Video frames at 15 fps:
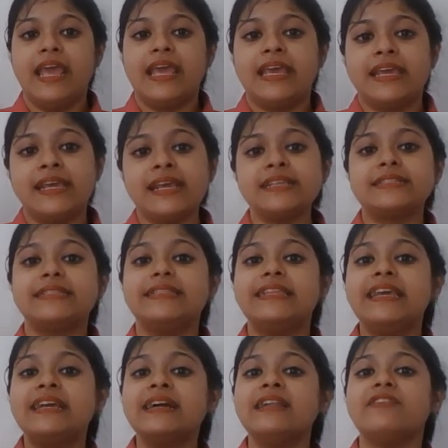his
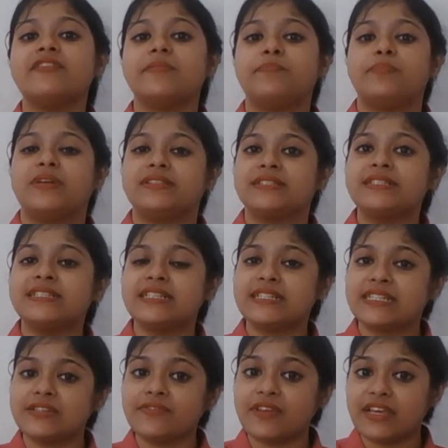legal
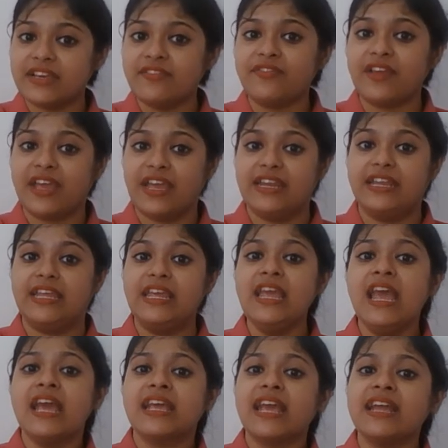representative, if any,
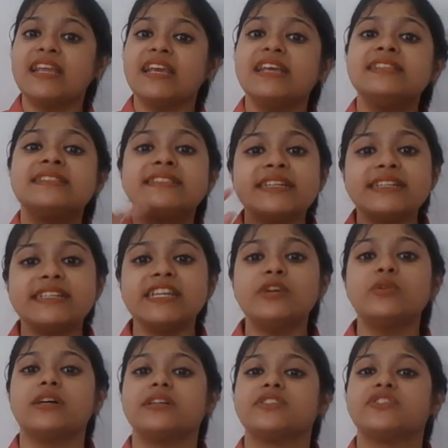can
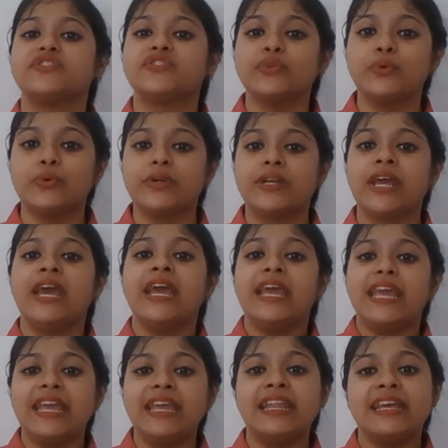institute a suit
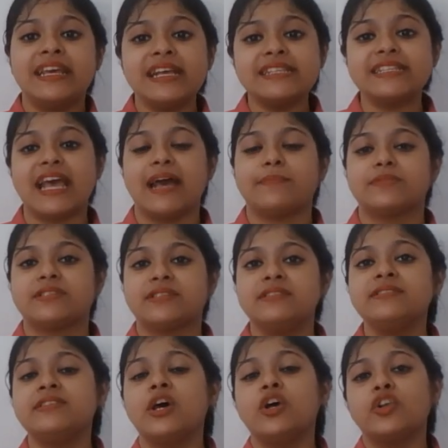in his
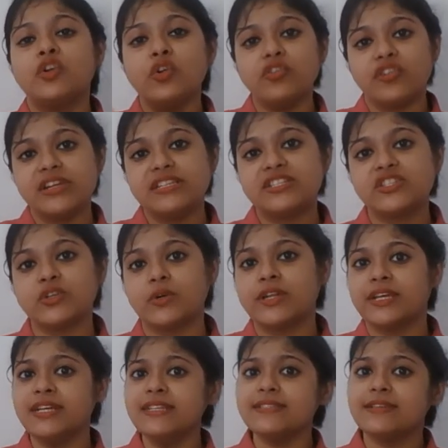absence to restore
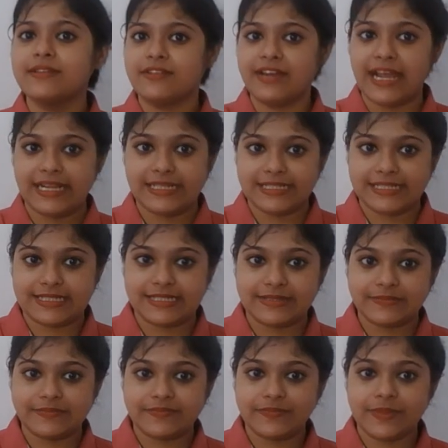his rights.
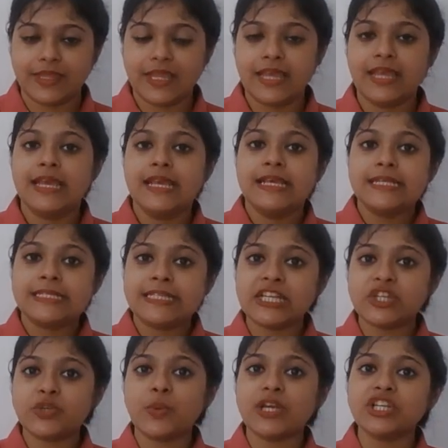
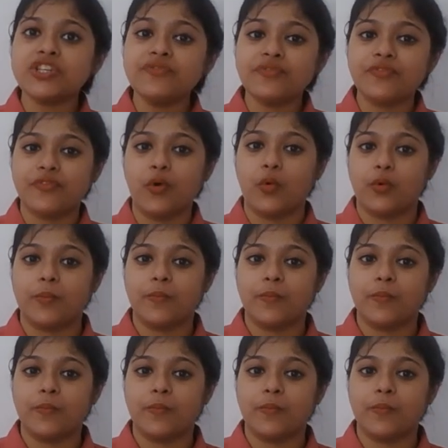Situation 4.